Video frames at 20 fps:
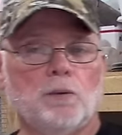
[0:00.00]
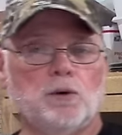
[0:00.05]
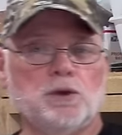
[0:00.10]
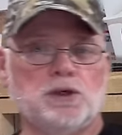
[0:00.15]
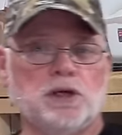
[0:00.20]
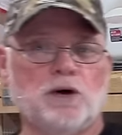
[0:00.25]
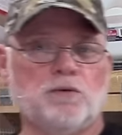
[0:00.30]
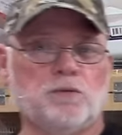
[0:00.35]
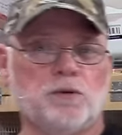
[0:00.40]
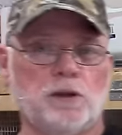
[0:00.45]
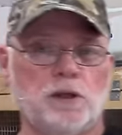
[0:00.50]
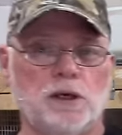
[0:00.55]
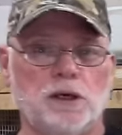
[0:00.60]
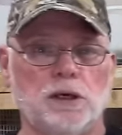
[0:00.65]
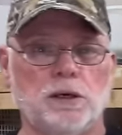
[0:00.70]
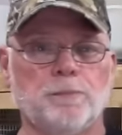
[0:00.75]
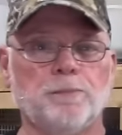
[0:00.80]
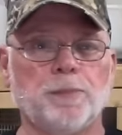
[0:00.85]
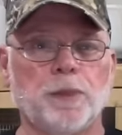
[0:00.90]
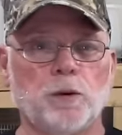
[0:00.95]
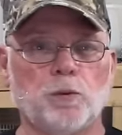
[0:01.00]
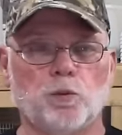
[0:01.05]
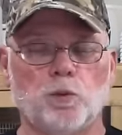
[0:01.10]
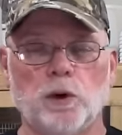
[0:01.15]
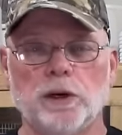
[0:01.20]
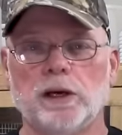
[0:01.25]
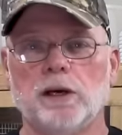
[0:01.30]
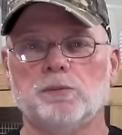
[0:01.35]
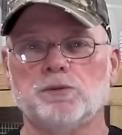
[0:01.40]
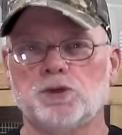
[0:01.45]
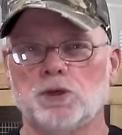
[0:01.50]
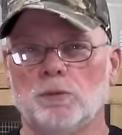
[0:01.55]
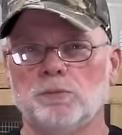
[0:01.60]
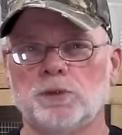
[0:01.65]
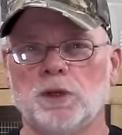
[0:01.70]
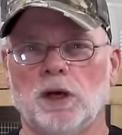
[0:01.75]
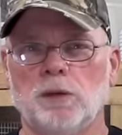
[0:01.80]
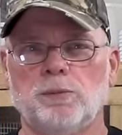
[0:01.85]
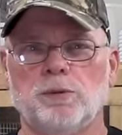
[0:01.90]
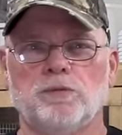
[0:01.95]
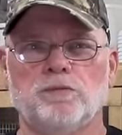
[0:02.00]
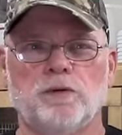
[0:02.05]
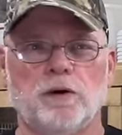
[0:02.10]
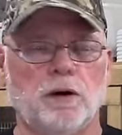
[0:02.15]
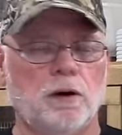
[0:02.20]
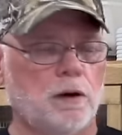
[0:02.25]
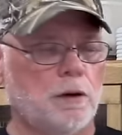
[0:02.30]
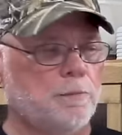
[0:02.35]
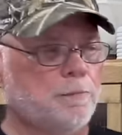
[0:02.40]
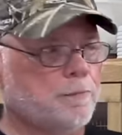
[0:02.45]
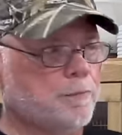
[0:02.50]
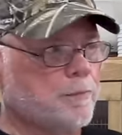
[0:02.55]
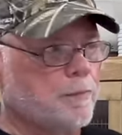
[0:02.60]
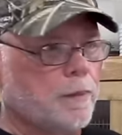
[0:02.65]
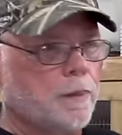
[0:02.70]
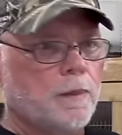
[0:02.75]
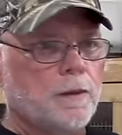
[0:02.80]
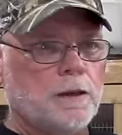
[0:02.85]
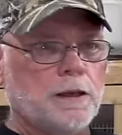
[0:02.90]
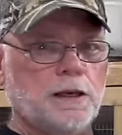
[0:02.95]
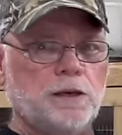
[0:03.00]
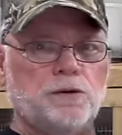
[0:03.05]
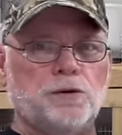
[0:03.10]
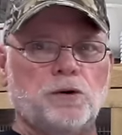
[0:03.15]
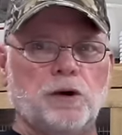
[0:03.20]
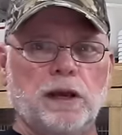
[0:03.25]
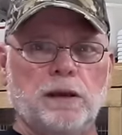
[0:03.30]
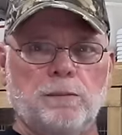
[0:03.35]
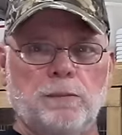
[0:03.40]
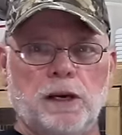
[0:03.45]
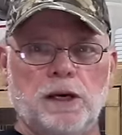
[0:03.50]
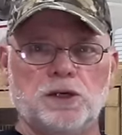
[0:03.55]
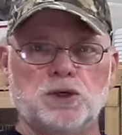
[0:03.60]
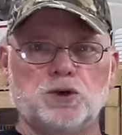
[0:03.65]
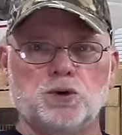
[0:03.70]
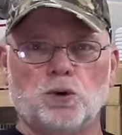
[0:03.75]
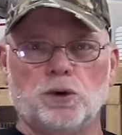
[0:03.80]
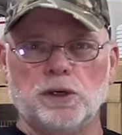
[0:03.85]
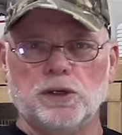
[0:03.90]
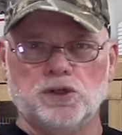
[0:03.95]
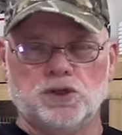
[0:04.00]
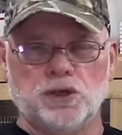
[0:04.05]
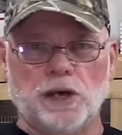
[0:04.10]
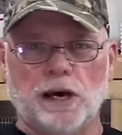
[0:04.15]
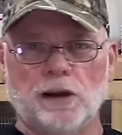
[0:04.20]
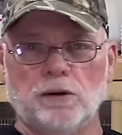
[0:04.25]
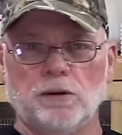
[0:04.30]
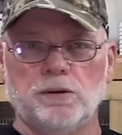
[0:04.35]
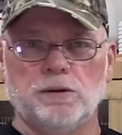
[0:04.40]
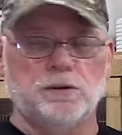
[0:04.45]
would definitely rig up some type of uh, either a mesh or a solid,